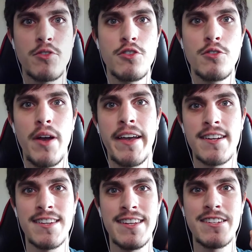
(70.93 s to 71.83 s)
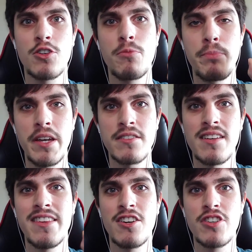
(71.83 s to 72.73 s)
2 analytical picks,
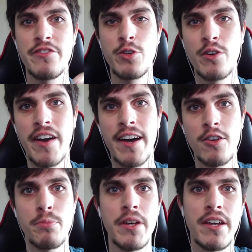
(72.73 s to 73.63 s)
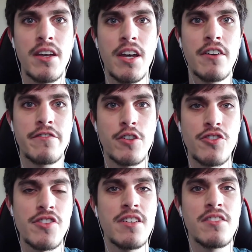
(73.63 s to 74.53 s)
and then I'll give you a value pick.
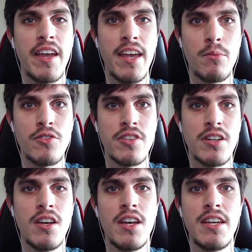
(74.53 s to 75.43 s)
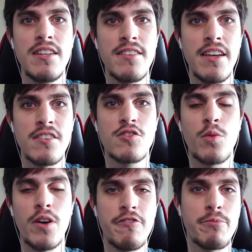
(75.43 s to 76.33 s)
First is Hamilton. He takes
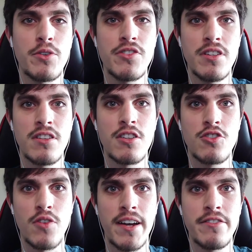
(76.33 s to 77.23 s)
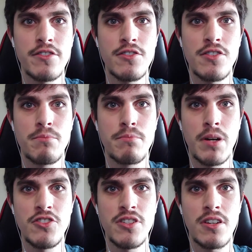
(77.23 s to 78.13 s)
12% of the driver's
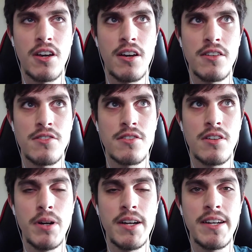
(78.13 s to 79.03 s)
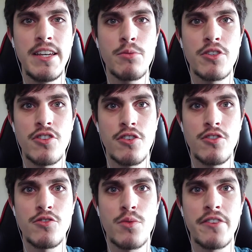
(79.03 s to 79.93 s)
budget cost, but he
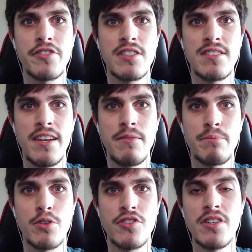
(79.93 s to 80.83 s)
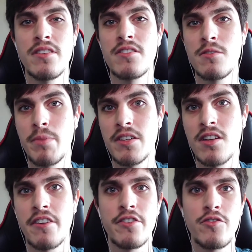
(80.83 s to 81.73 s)
returns roughly 10%. This is based
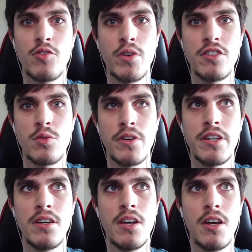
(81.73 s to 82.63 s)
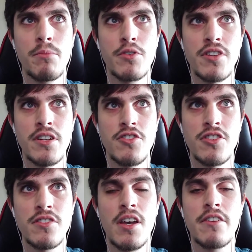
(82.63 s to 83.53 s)
off of 2020
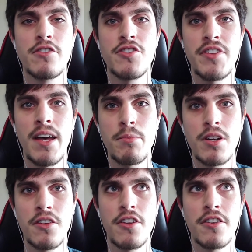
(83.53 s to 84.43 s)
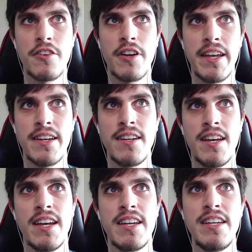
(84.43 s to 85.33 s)
percentages. Verstappen, on the other hand,
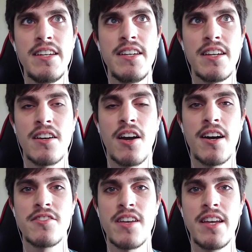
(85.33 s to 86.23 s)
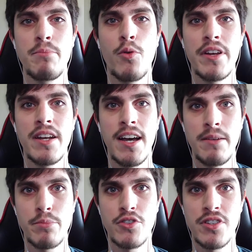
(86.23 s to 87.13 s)
he costs
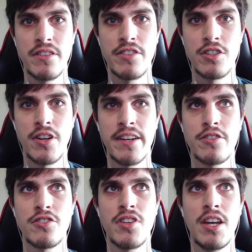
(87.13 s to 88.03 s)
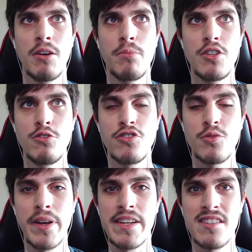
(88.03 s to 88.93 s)
8.9% of the drivers, but usually
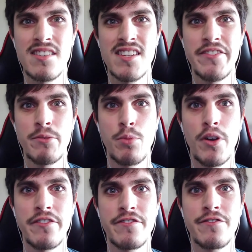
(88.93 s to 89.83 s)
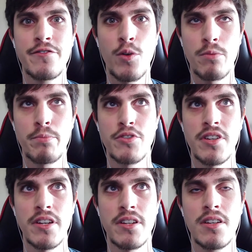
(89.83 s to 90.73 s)
rakes in
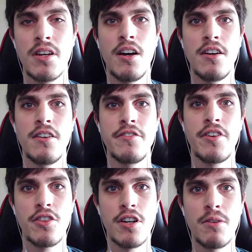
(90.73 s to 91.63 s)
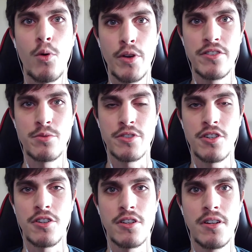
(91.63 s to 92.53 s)
7.4% of the points
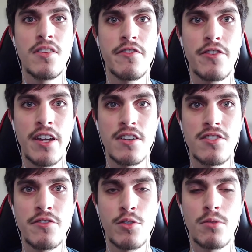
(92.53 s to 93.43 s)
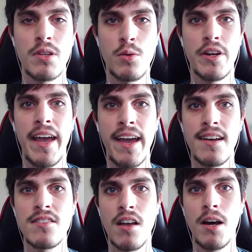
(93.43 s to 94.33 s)
return. Fantasy Formula One
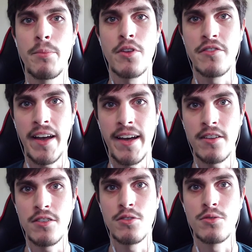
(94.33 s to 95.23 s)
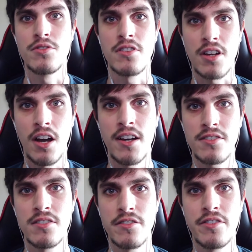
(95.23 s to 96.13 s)
has upped their values, their
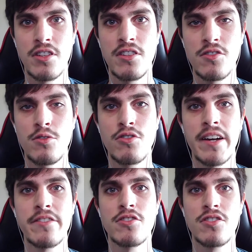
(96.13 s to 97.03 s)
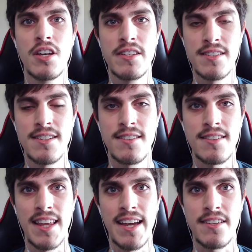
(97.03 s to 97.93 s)
costs of these 2 drivers since
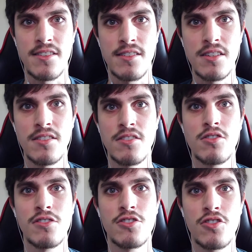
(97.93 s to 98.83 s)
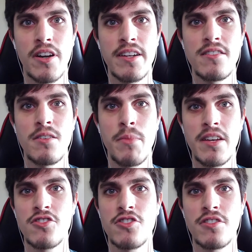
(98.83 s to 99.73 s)
last season. So they're trying to make
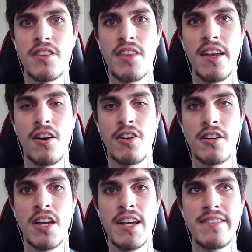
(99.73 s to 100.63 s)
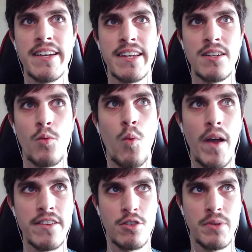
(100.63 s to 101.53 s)
sure that they aren't taking
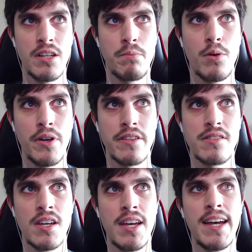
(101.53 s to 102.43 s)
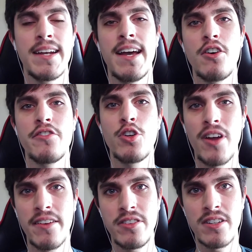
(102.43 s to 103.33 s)
way too many points. Now, if you're
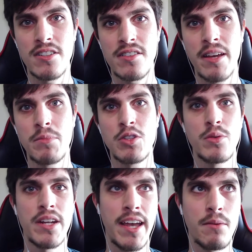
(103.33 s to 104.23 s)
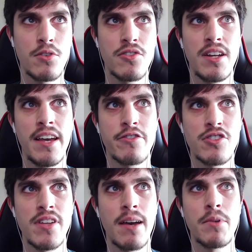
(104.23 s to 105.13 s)
having to decide between Hamilton and
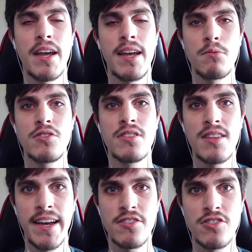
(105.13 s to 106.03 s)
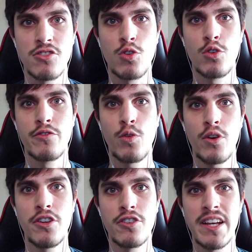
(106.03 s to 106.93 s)
Verstappen, Hamilton last year scored
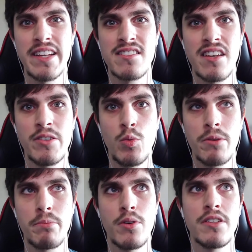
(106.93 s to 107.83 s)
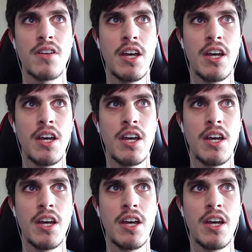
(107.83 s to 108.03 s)
471 points